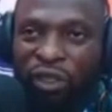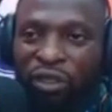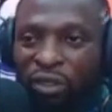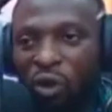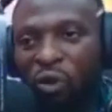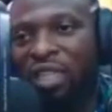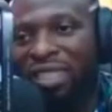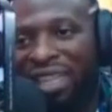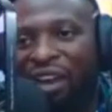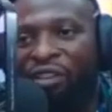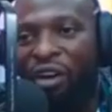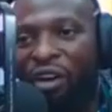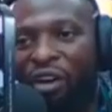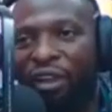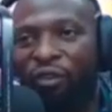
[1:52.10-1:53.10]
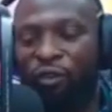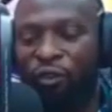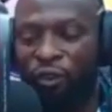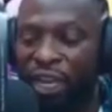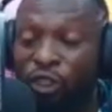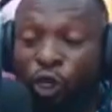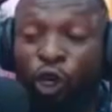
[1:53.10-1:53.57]
on the Star Drive.
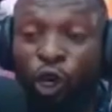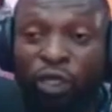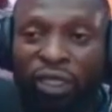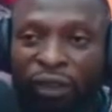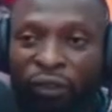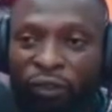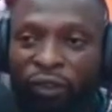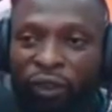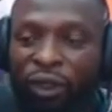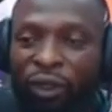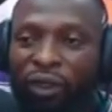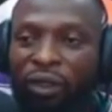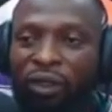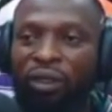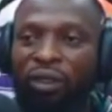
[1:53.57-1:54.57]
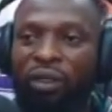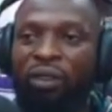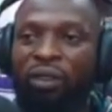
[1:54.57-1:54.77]
Exclusive.